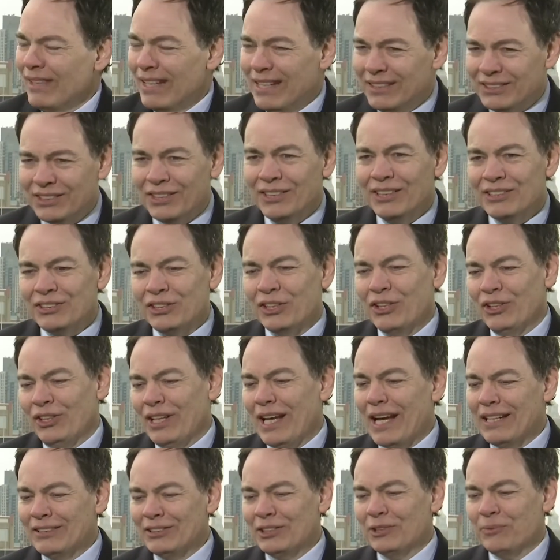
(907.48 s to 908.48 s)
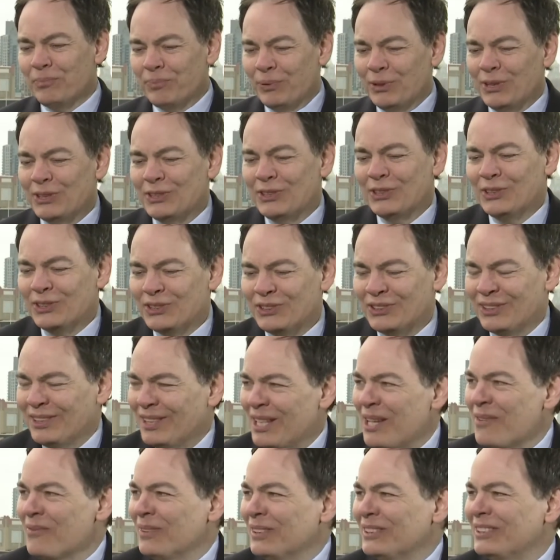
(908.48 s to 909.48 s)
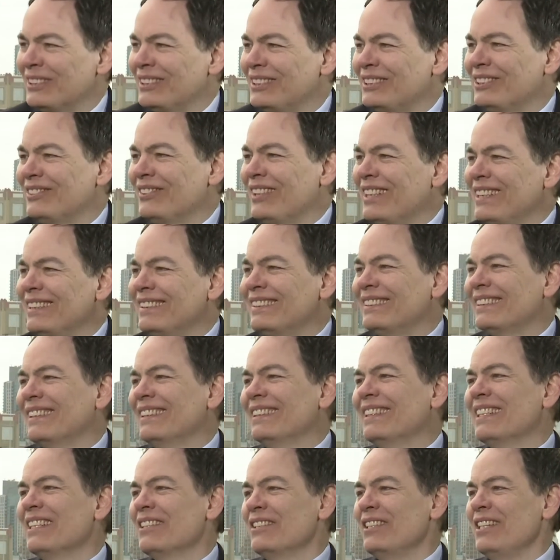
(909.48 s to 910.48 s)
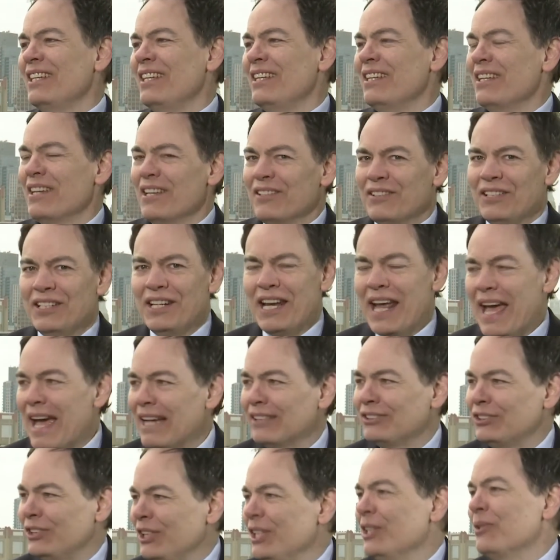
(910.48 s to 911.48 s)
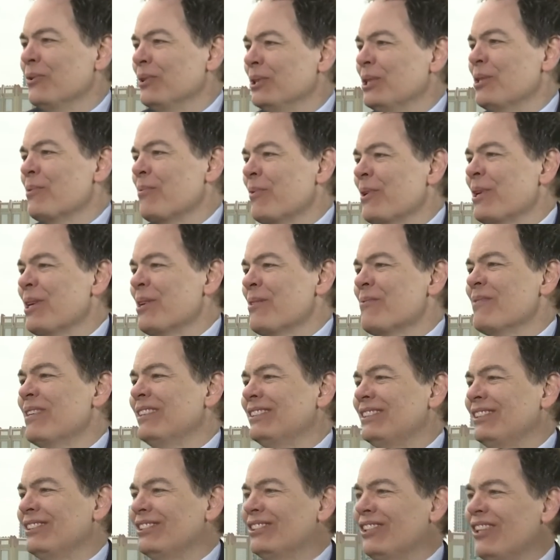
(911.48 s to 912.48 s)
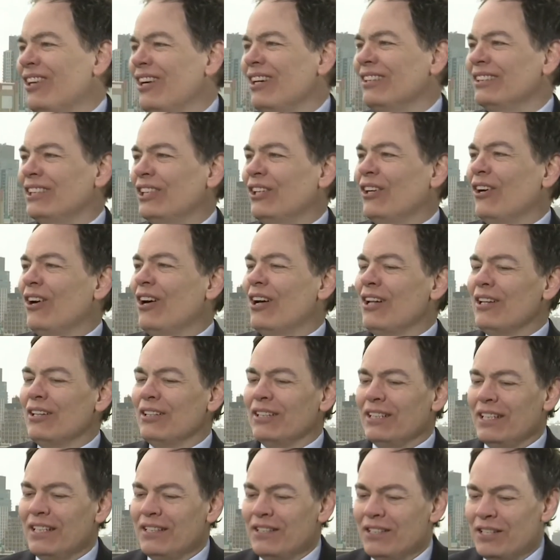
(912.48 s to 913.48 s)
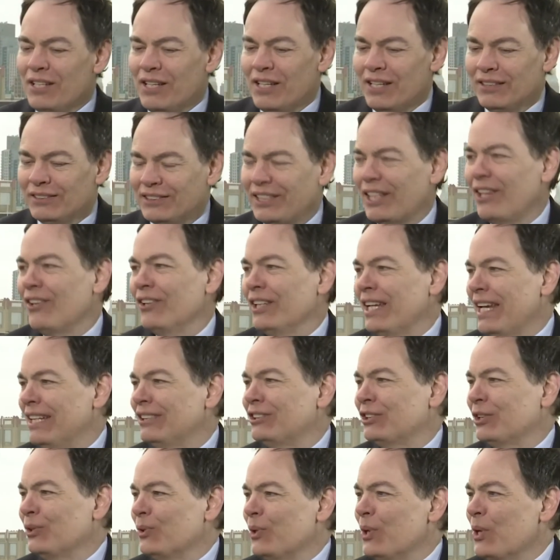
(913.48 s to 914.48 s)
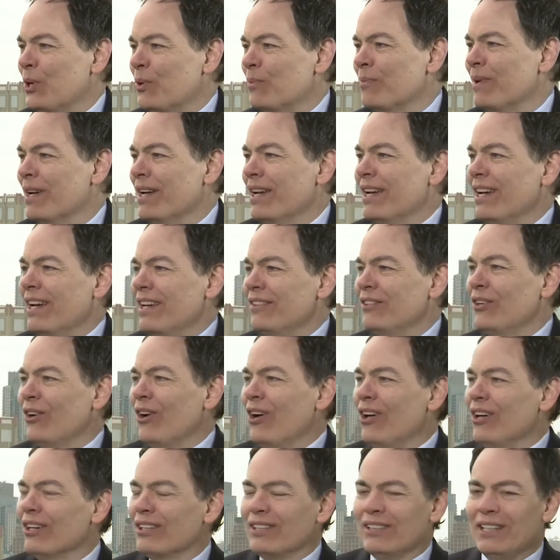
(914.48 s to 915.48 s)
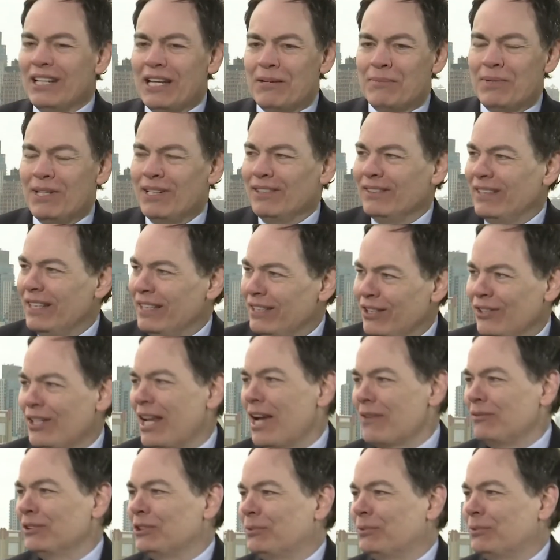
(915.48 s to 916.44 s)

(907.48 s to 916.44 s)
Isn't this a classic prisoner's dilemma situation? The Nash equilibrium, as it's called, they're all in the interrogation room, and they're all claiming they don't have